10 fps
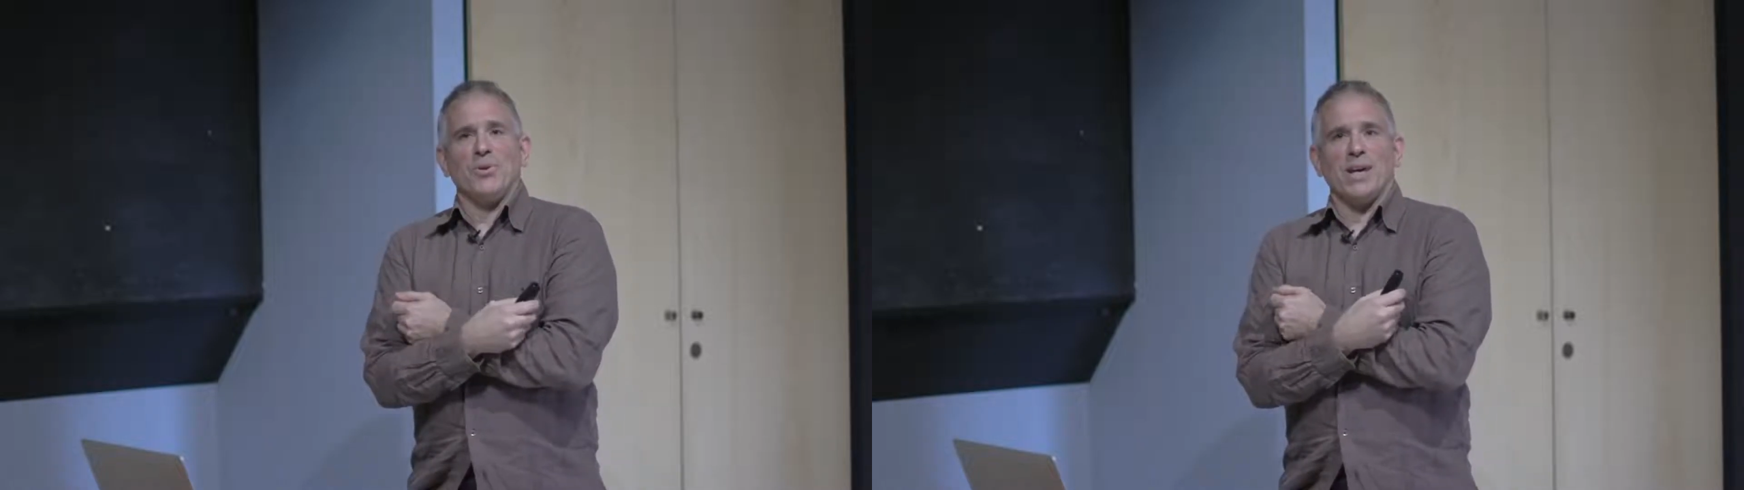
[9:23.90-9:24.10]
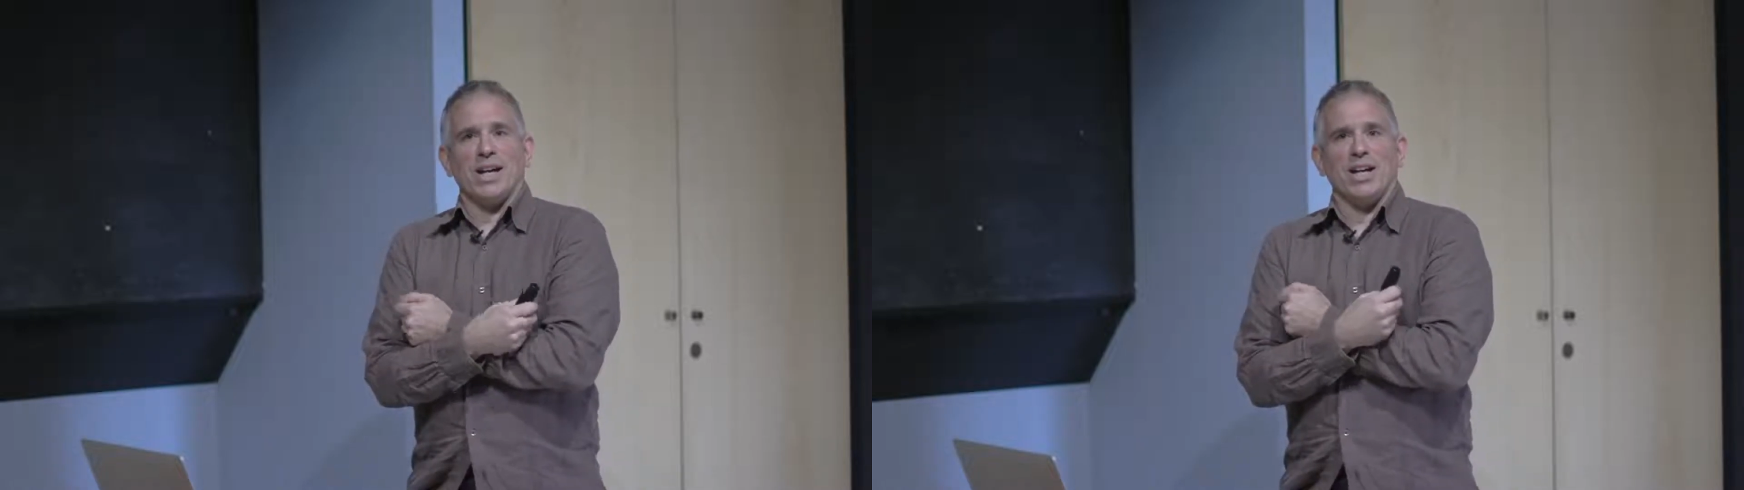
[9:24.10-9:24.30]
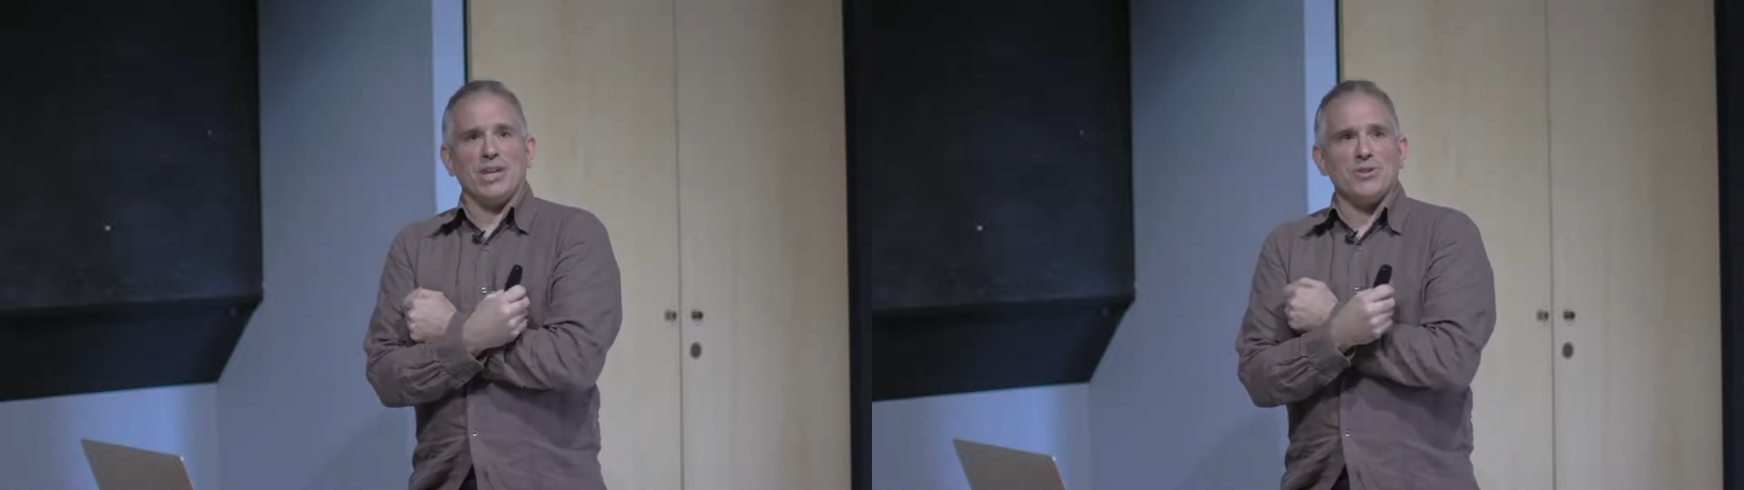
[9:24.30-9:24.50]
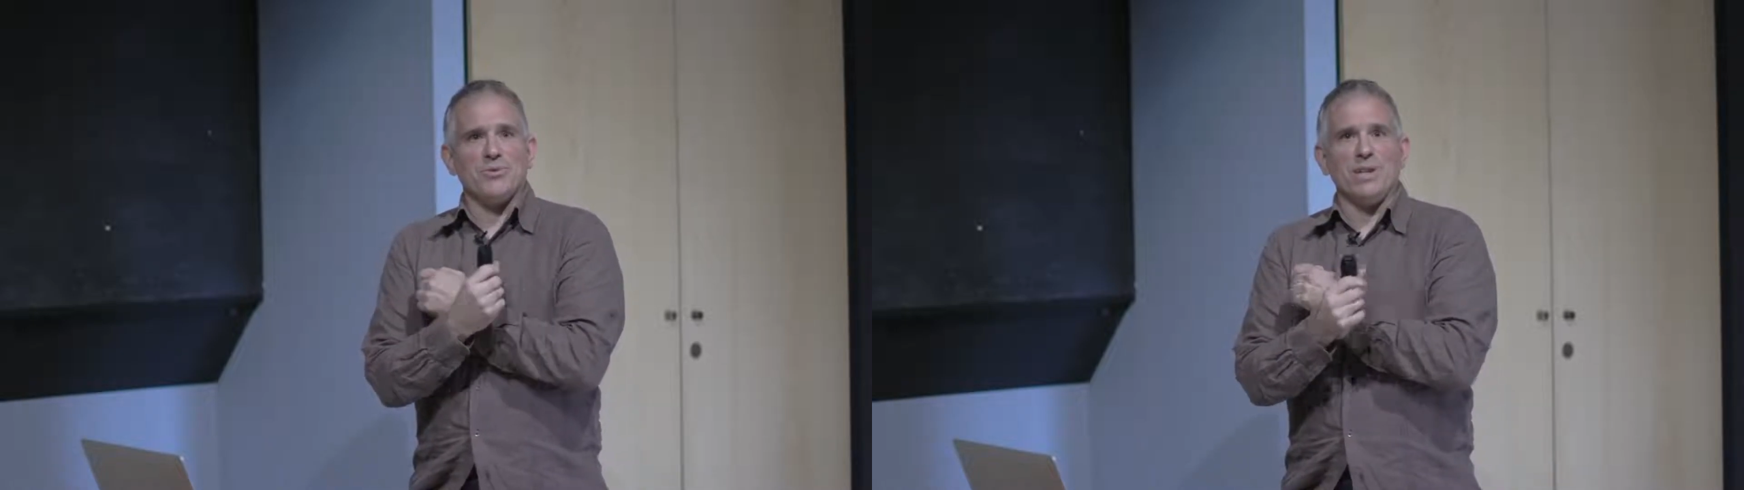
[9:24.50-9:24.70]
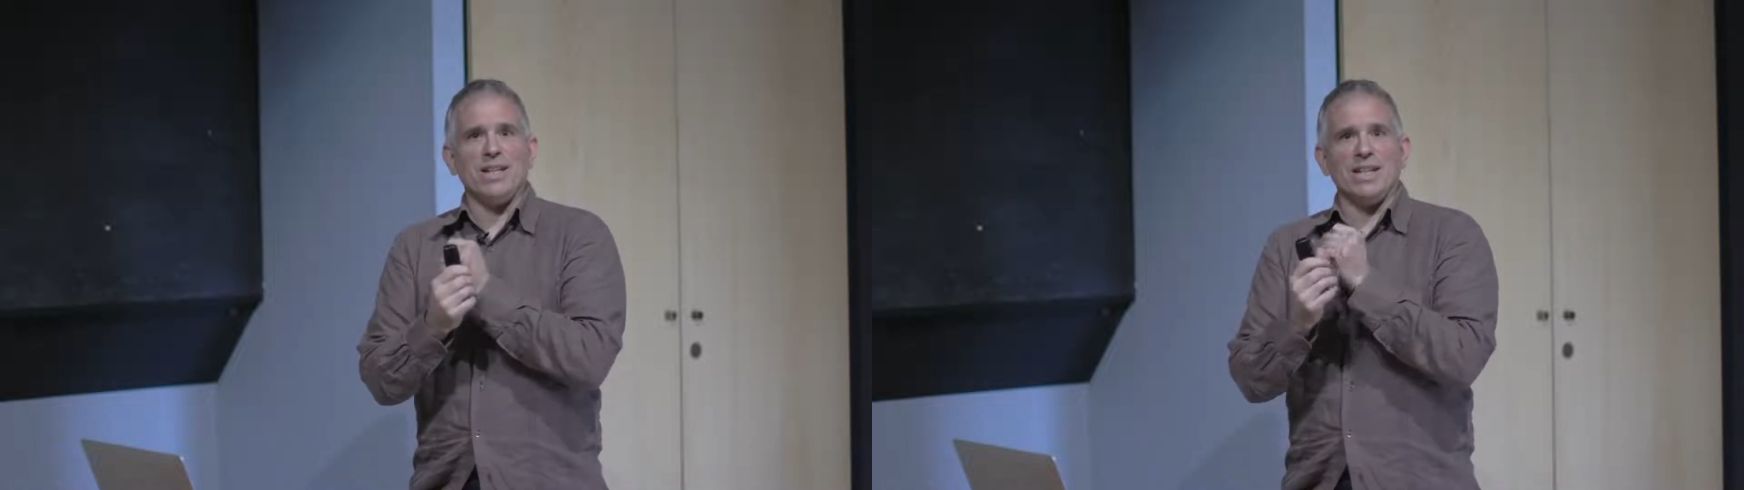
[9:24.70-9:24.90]
where
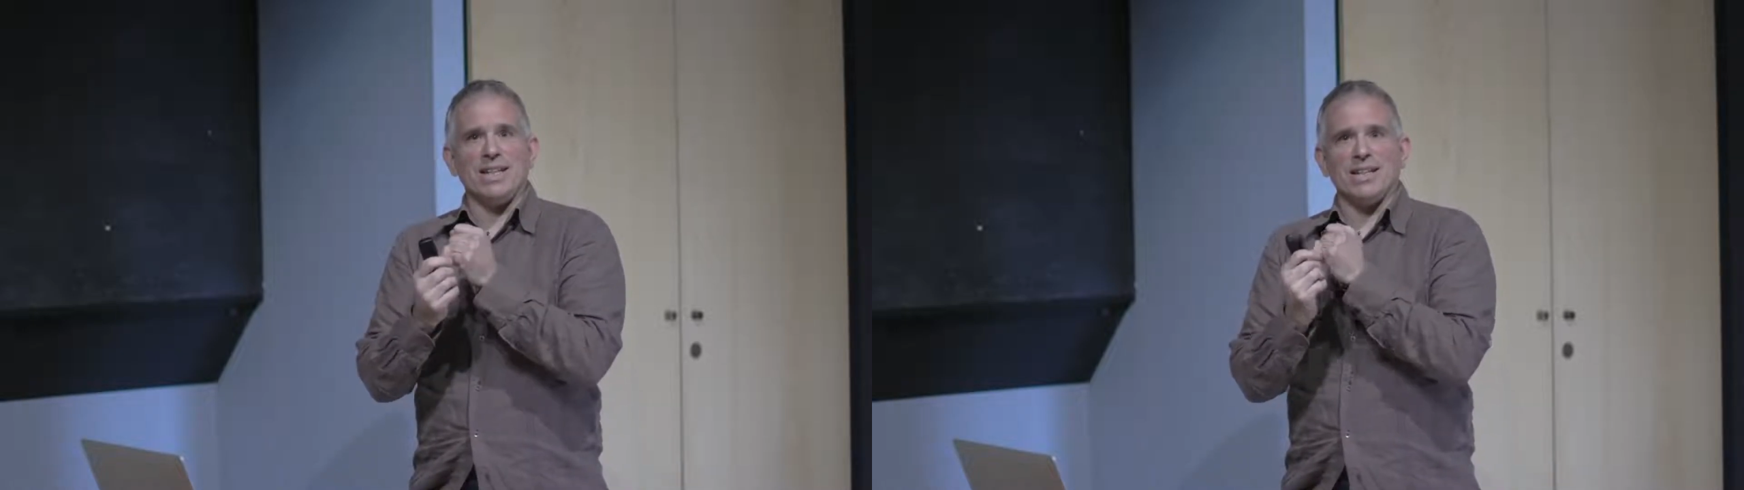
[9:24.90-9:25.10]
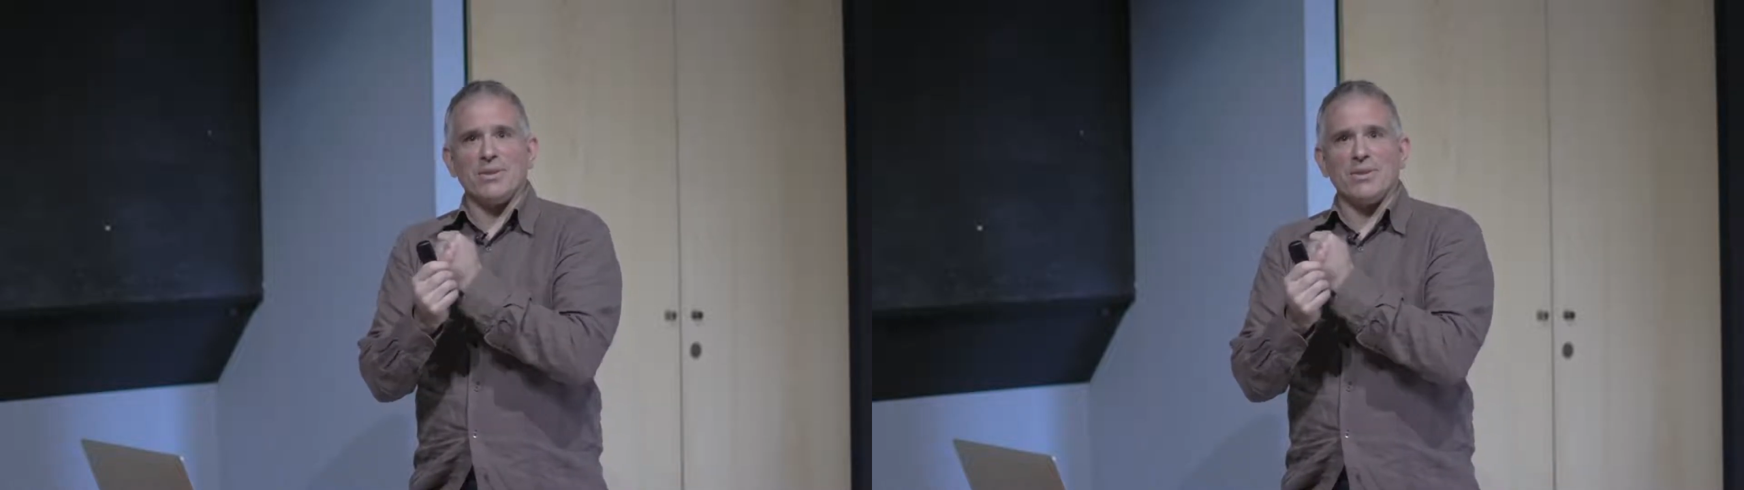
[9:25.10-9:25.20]
you really,